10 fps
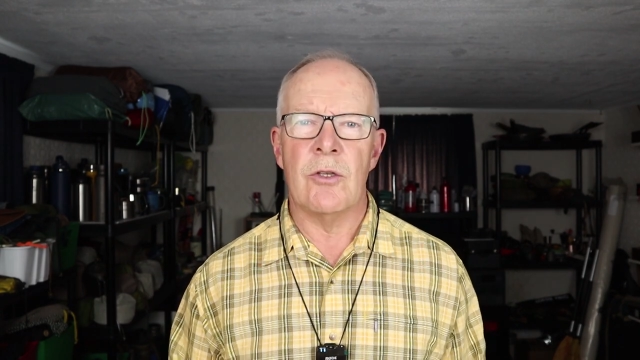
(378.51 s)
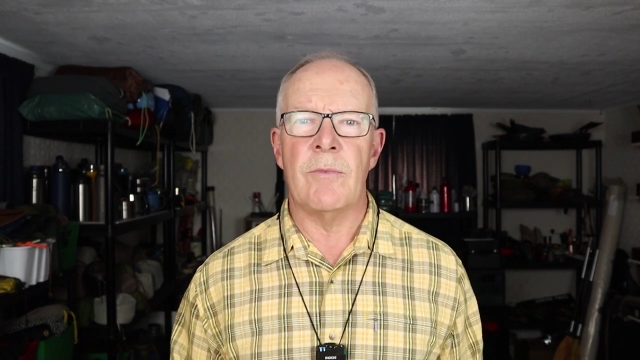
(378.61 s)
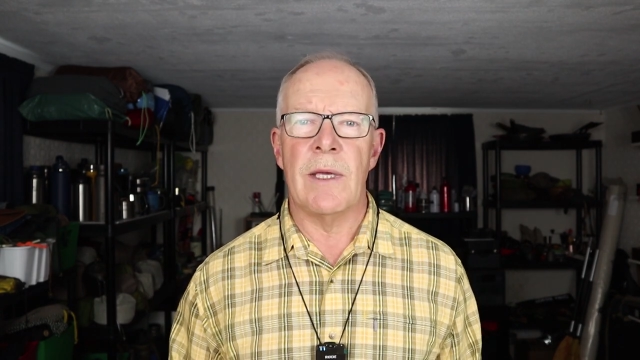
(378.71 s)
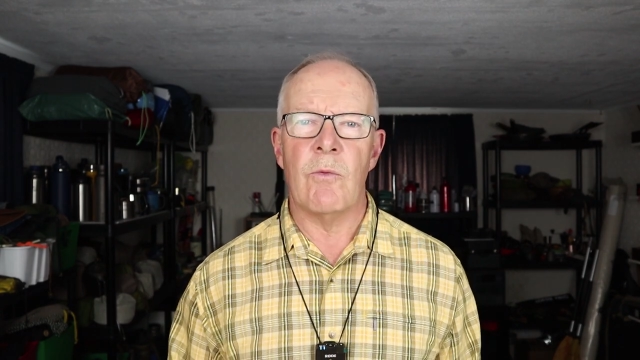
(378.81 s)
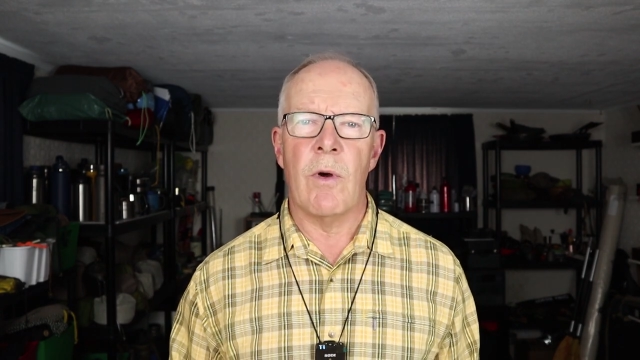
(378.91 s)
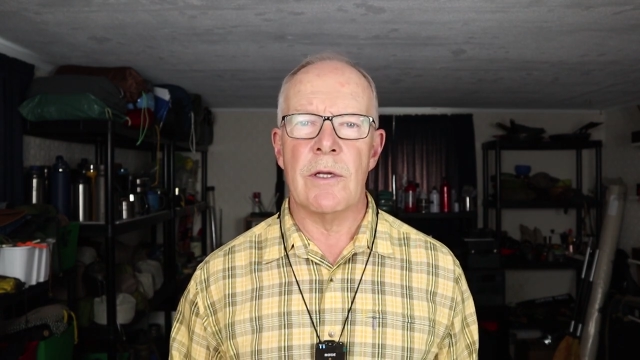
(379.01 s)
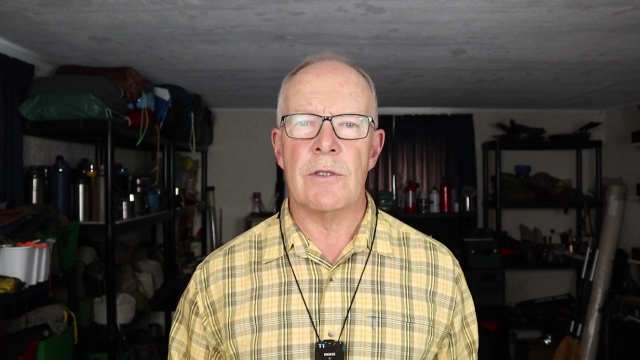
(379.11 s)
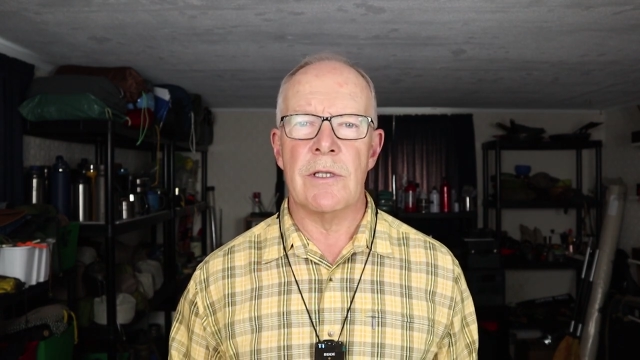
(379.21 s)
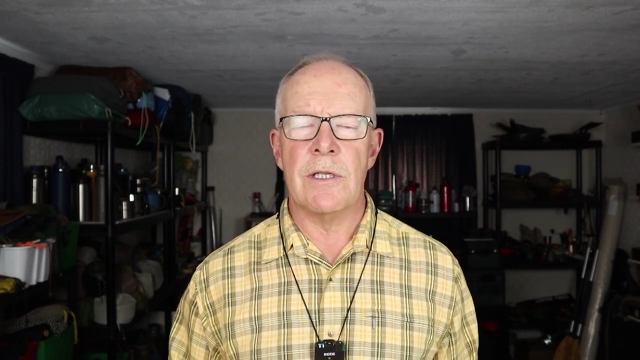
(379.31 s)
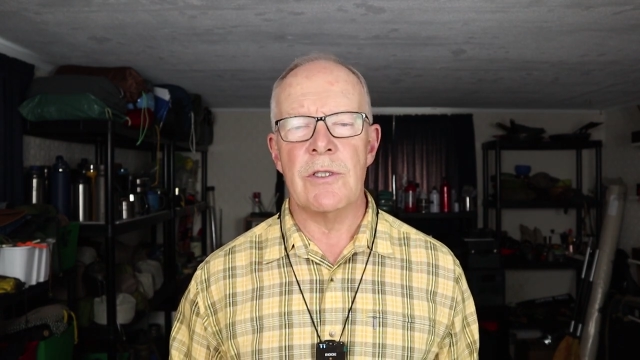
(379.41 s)
you may
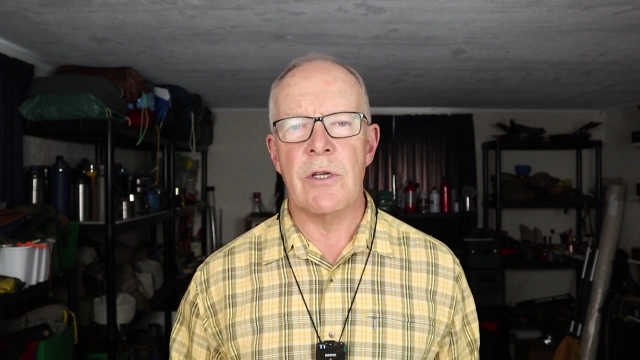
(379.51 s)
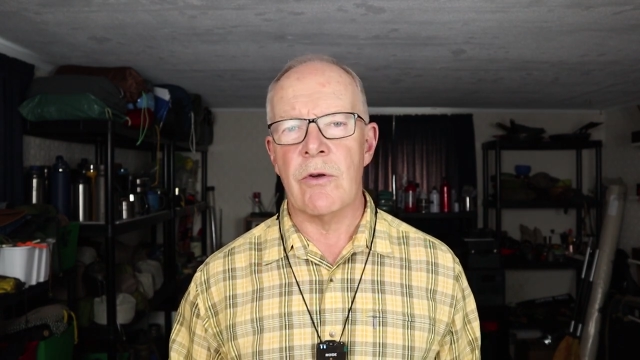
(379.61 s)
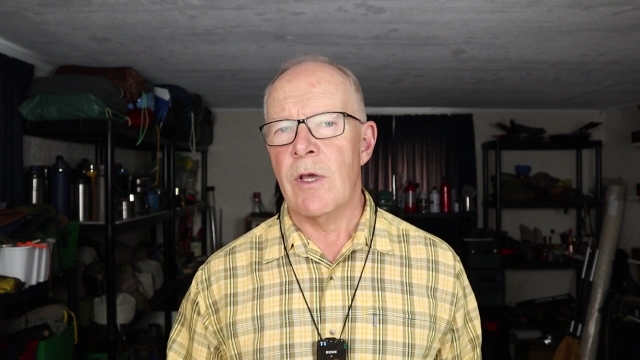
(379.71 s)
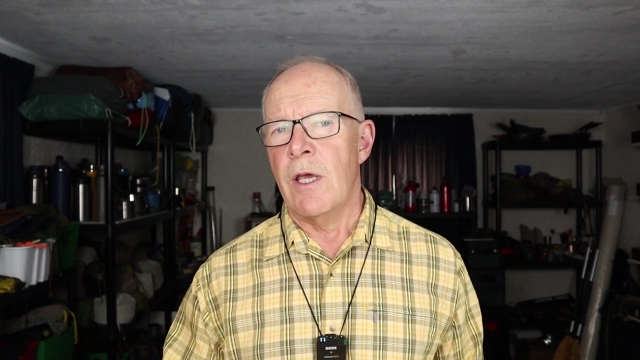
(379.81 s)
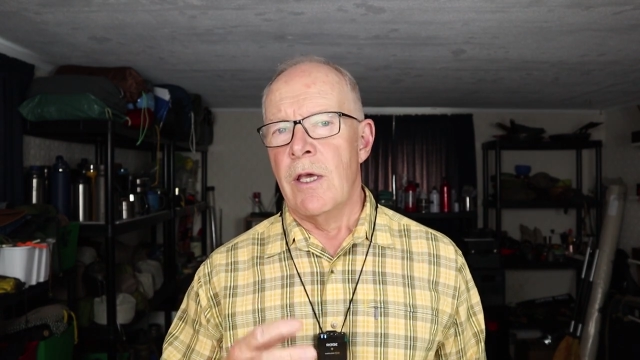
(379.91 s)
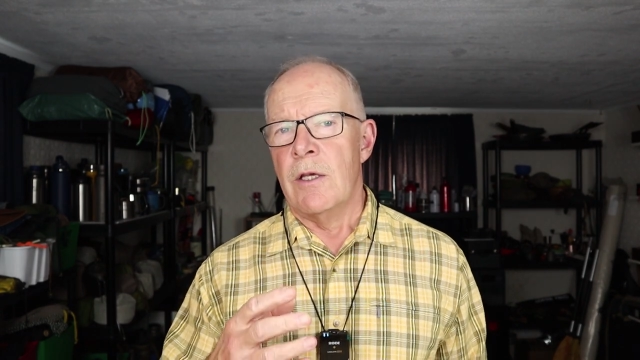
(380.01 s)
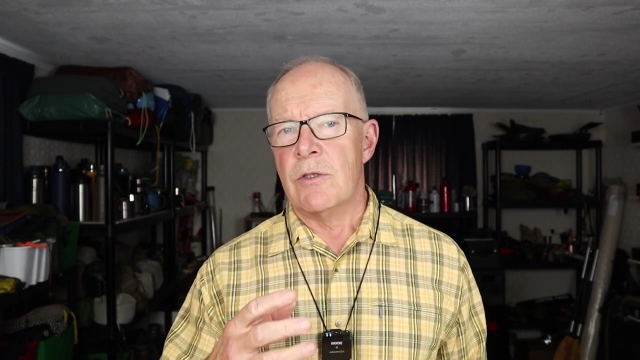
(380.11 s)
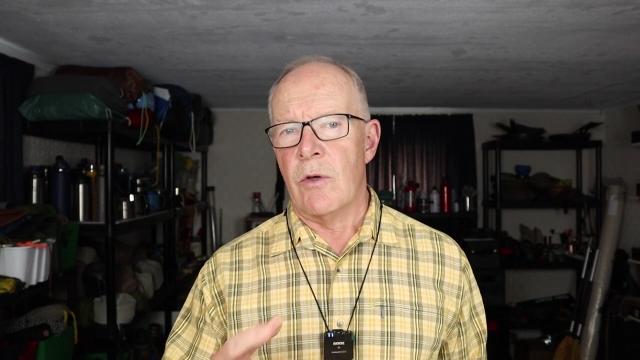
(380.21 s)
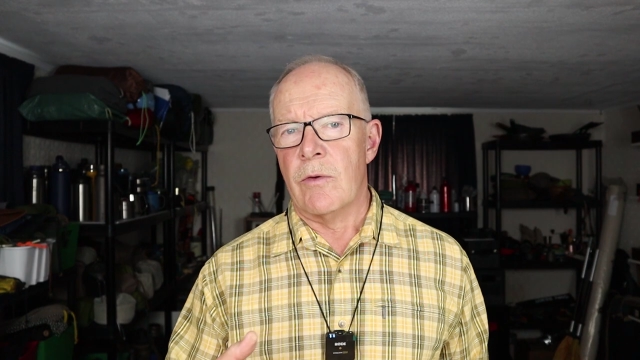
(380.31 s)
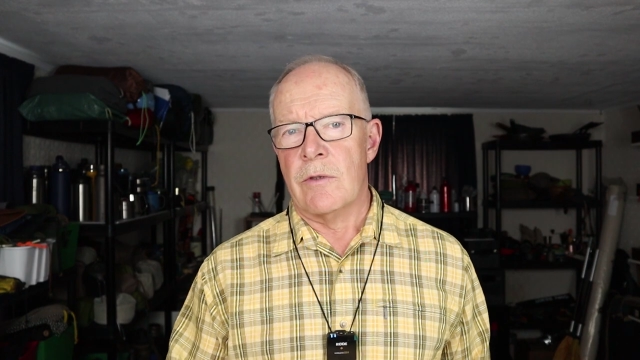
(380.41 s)
want to consider.
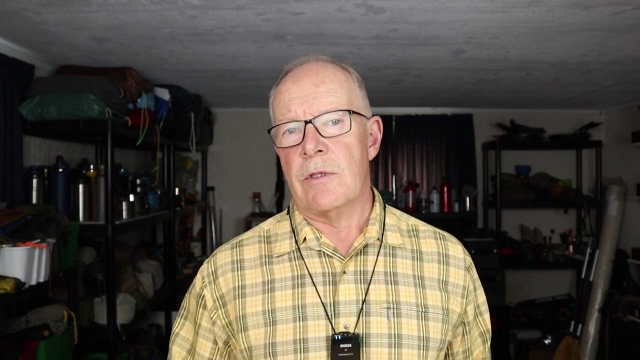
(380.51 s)
So